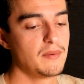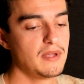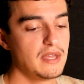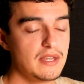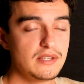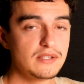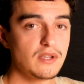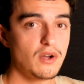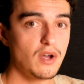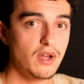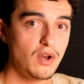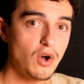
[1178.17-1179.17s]
It is
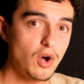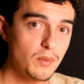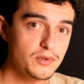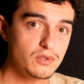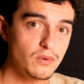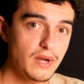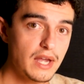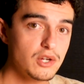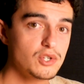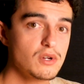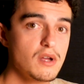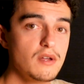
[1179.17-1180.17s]
an optional
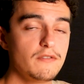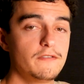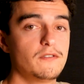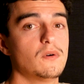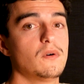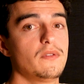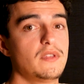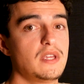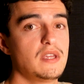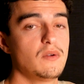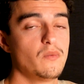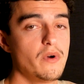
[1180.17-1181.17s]
extra for
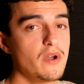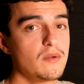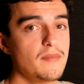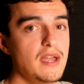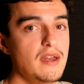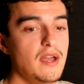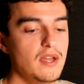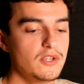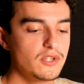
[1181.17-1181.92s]
the workmate.